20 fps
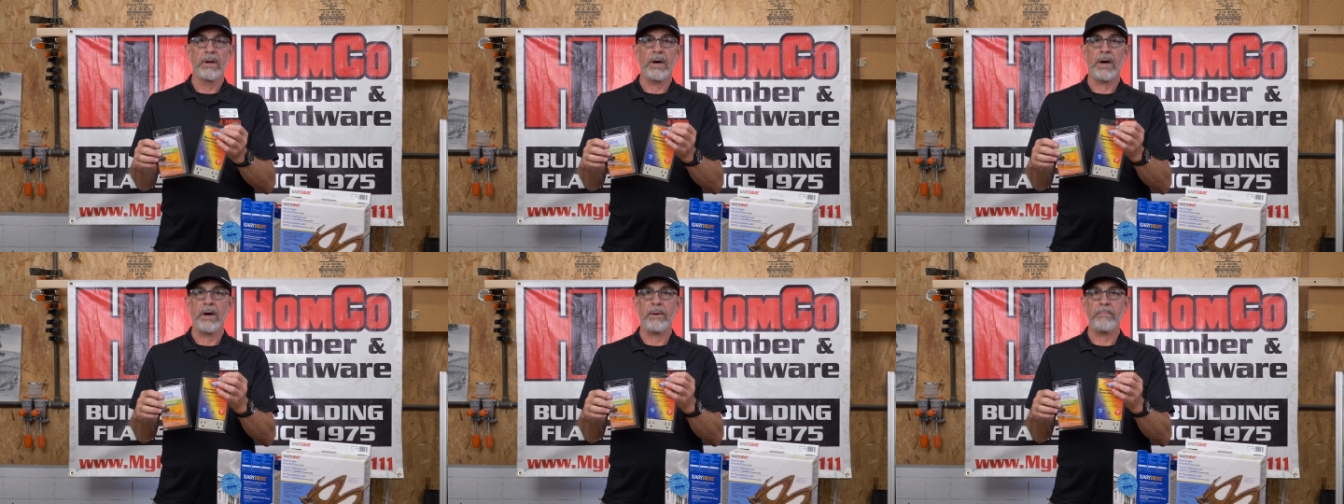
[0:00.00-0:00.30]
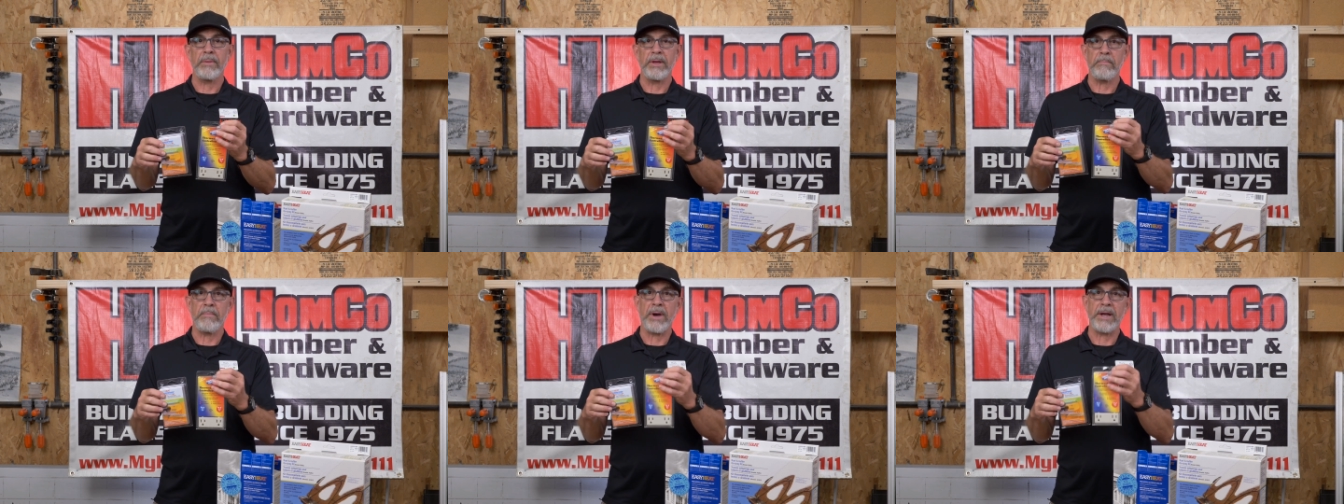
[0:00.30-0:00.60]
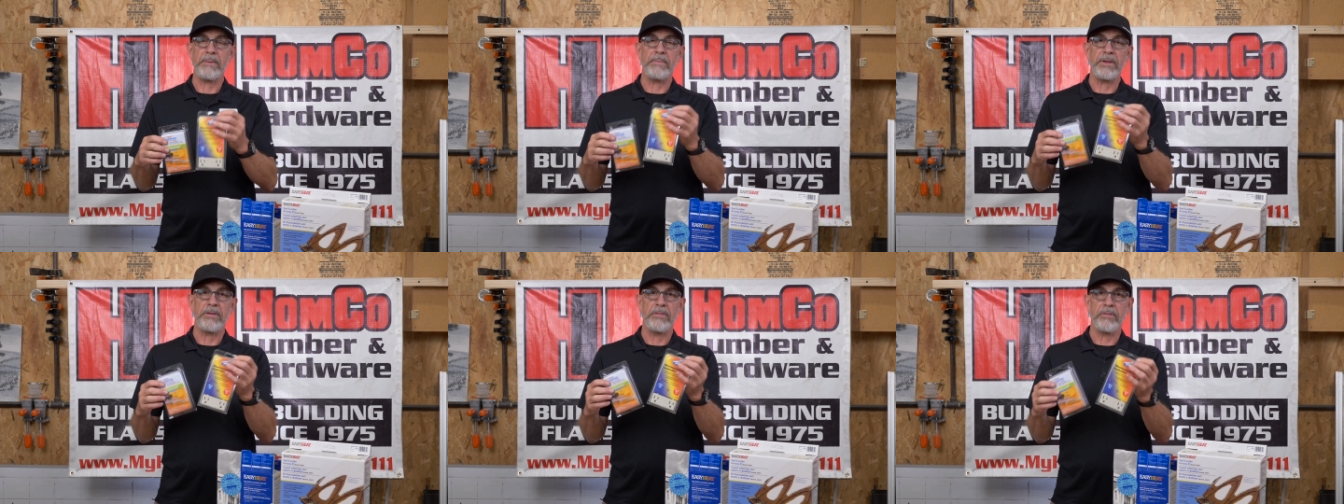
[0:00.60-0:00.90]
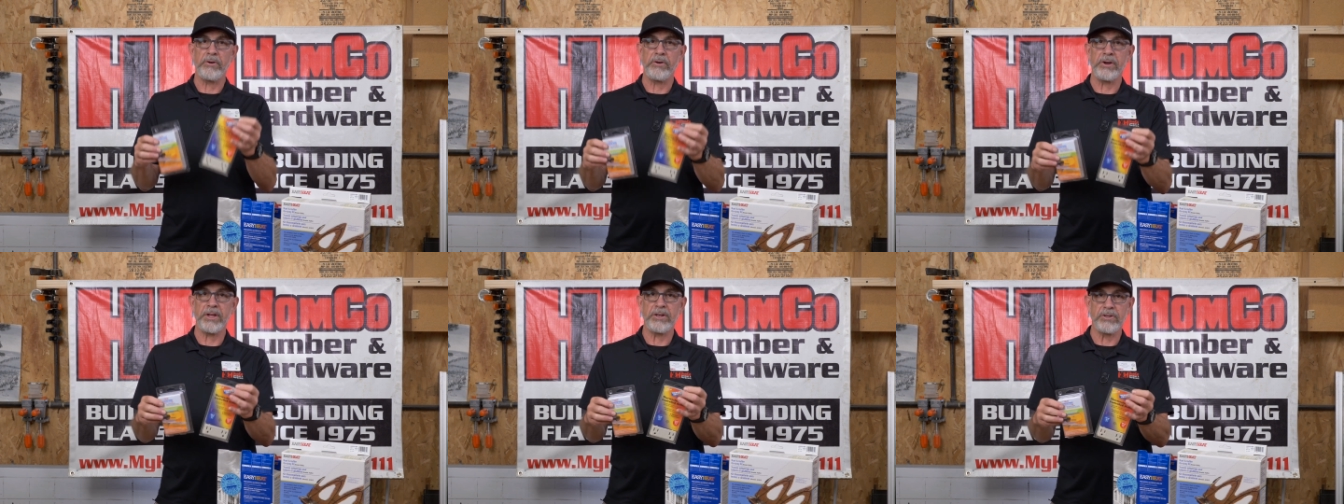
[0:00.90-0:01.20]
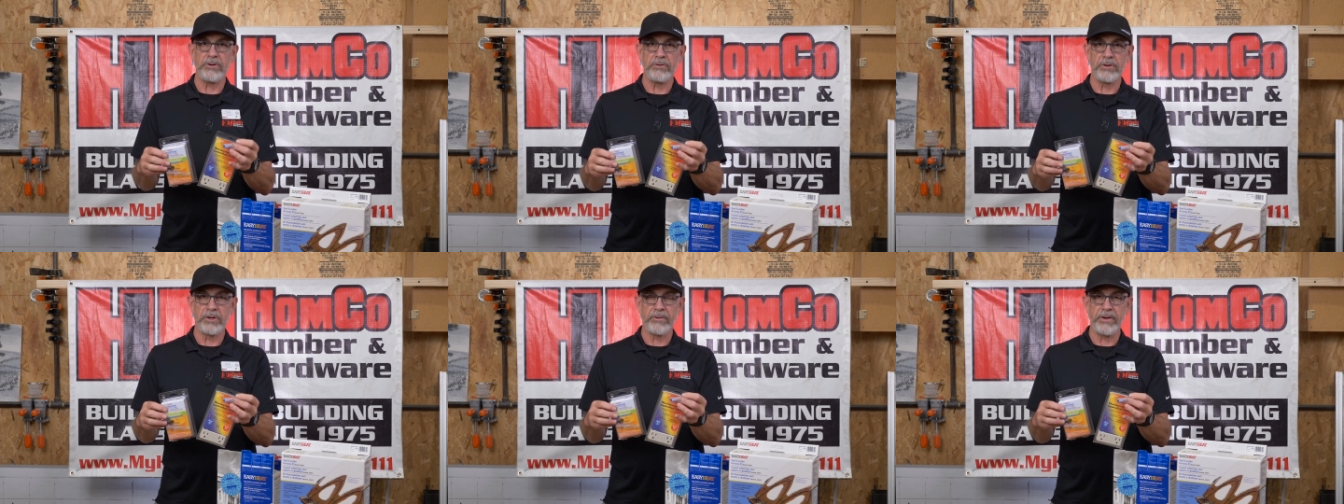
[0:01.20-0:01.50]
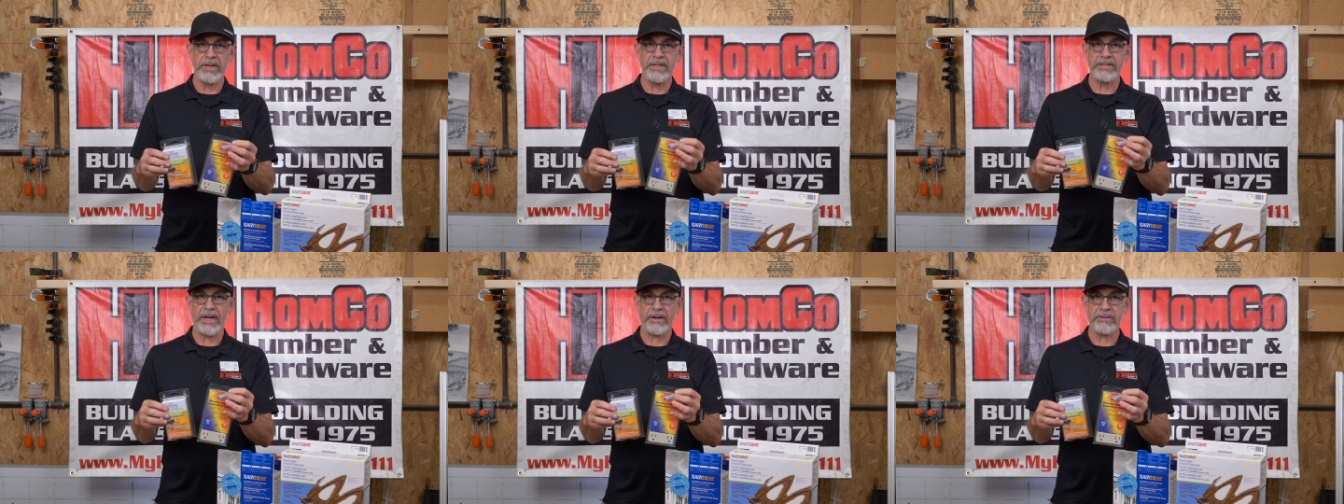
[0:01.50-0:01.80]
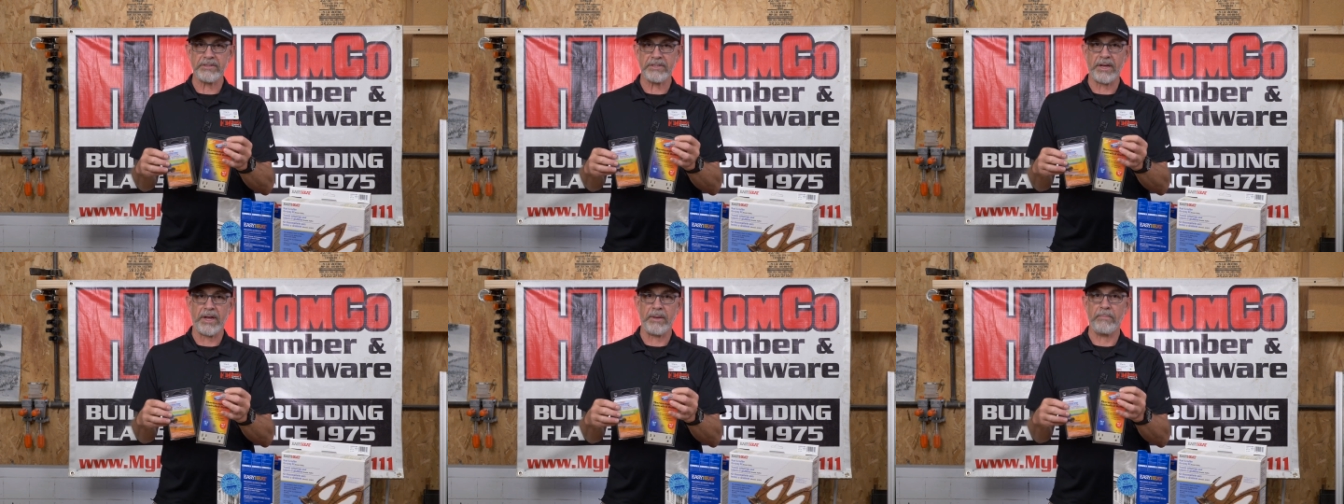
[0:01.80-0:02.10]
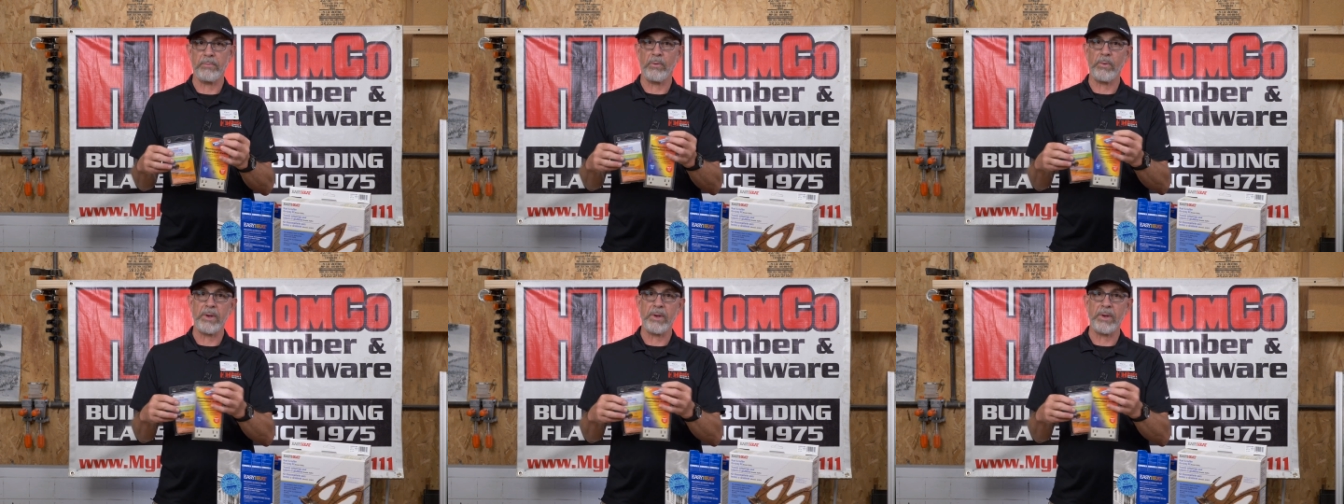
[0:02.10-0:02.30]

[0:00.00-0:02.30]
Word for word: Um, it might be 32 degrees outside,